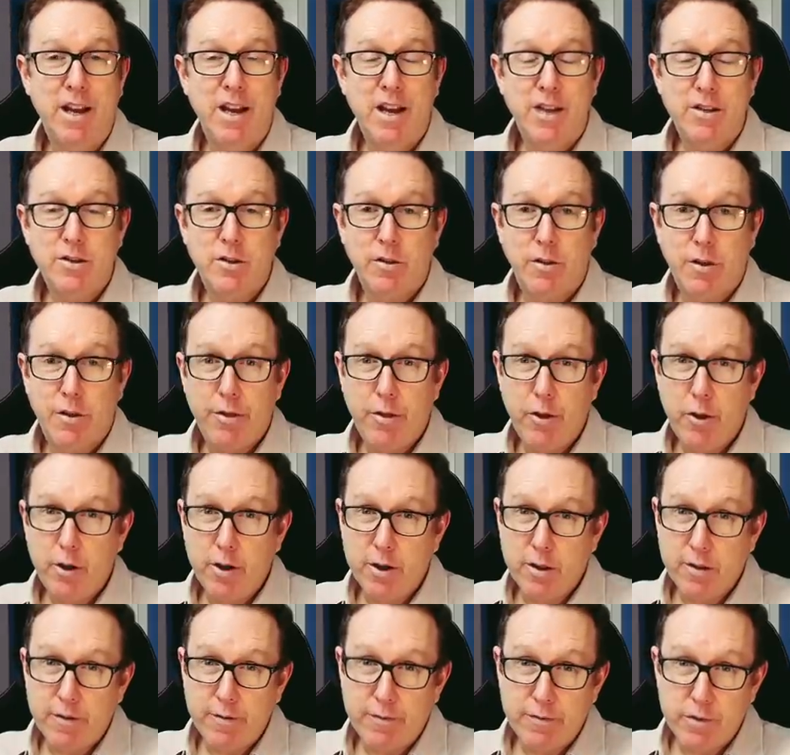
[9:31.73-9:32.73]
So the
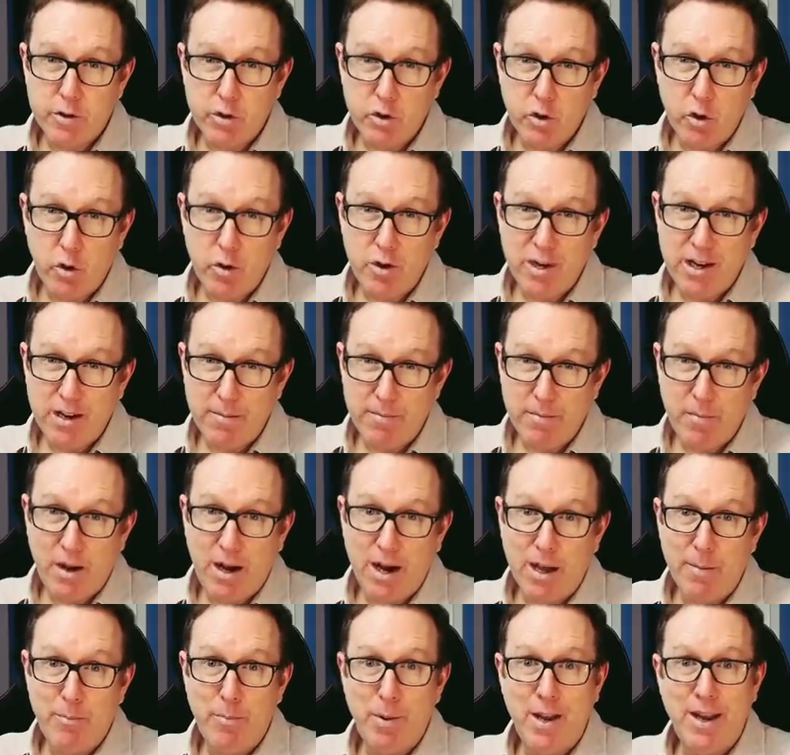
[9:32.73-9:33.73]
30th of June, in
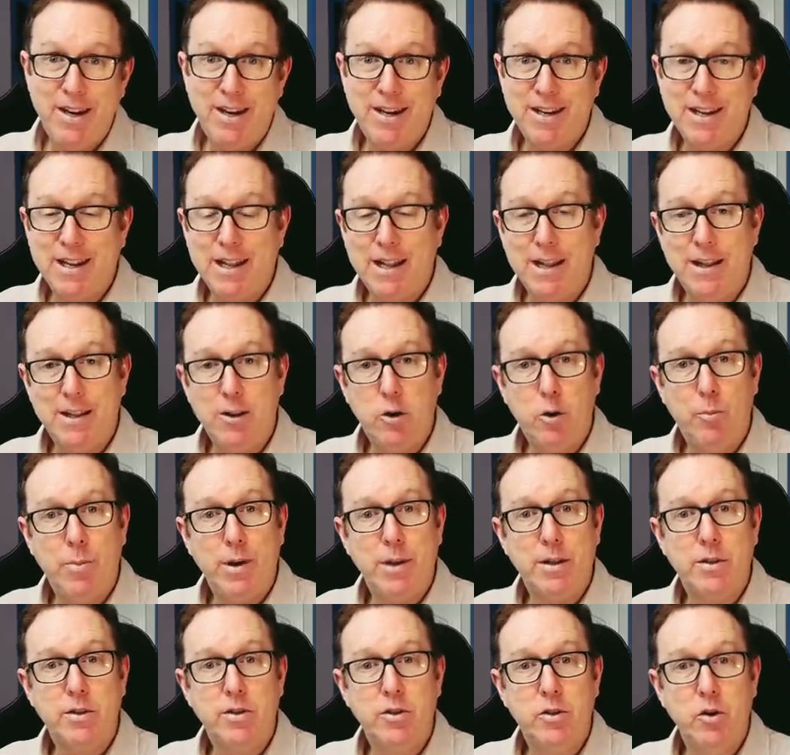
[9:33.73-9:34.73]
my opinion, a little
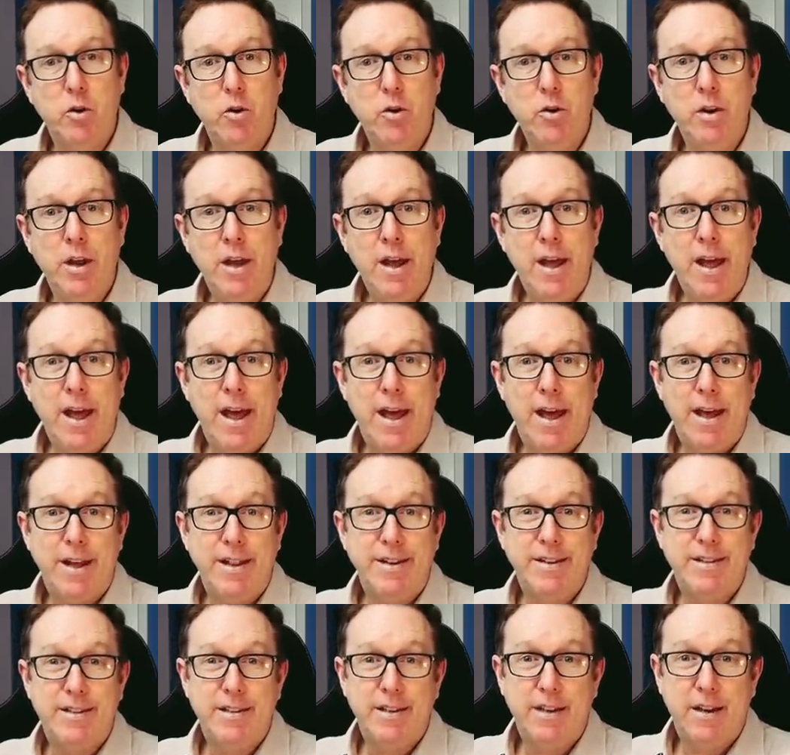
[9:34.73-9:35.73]
bit soon,
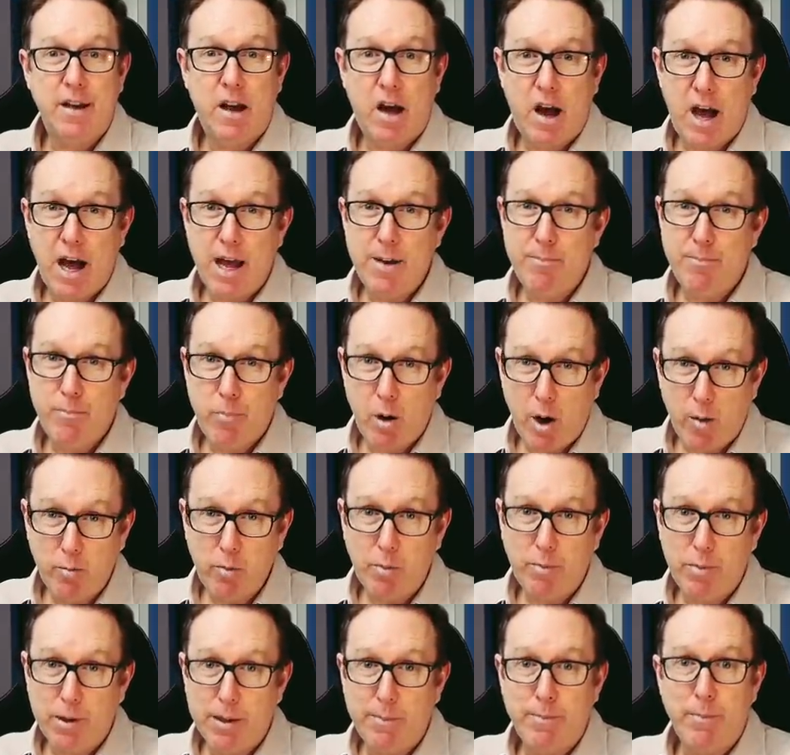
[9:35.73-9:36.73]
and I'd
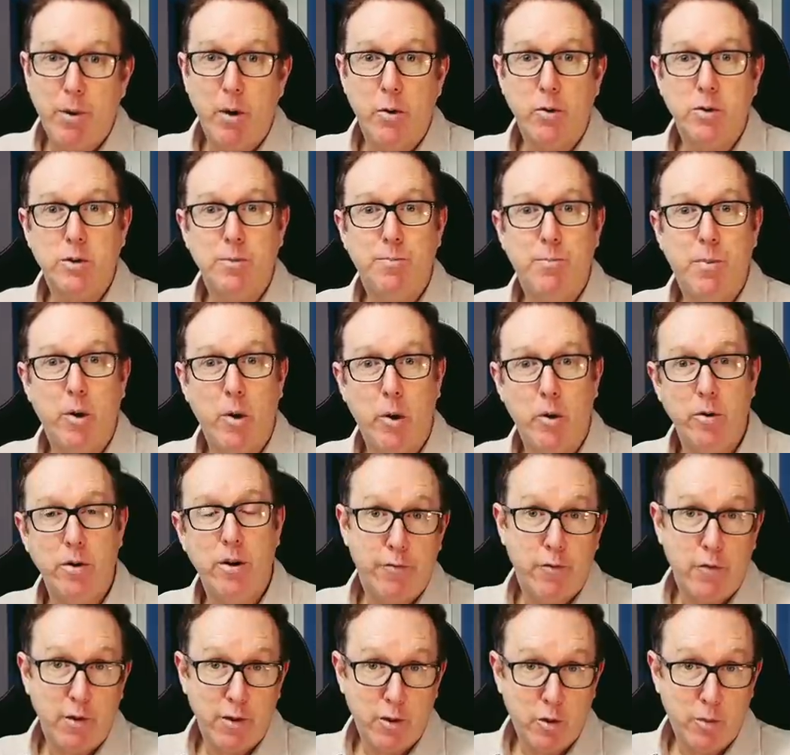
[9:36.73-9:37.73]
probably postpone
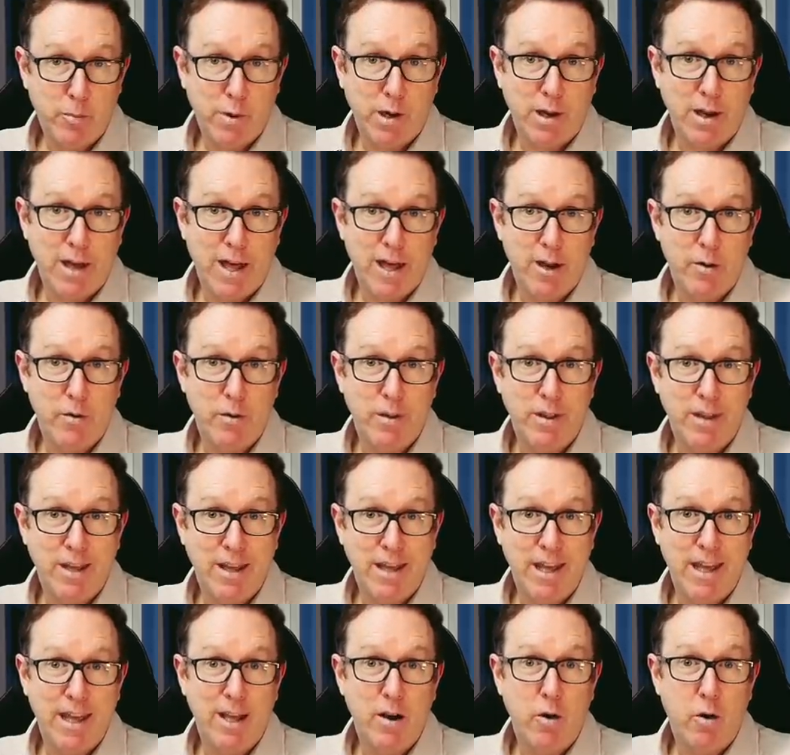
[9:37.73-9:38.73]
for a little bit later in the
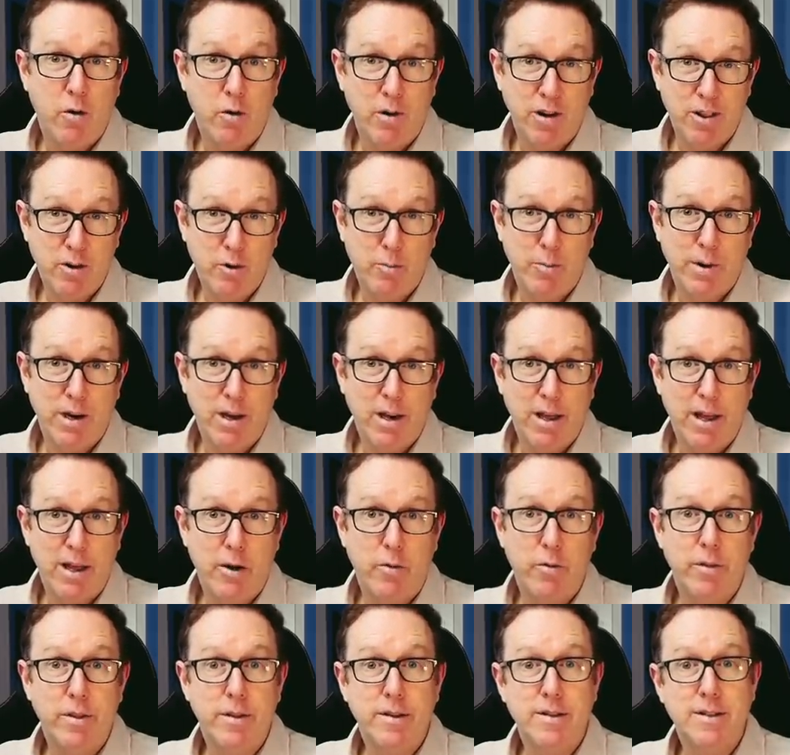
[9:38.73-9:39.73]
year or a little bit
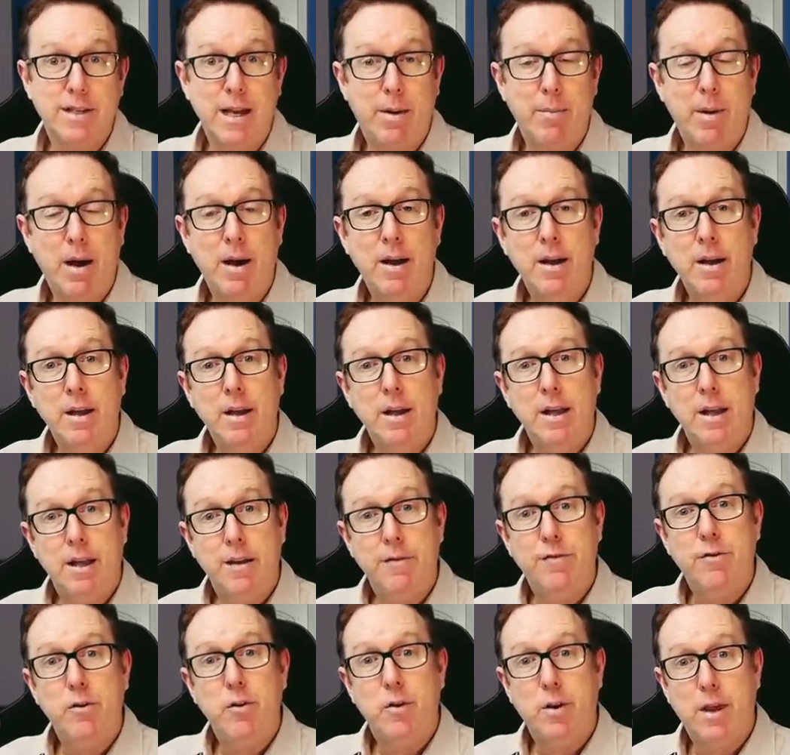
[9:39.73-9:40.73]
later in the summer if you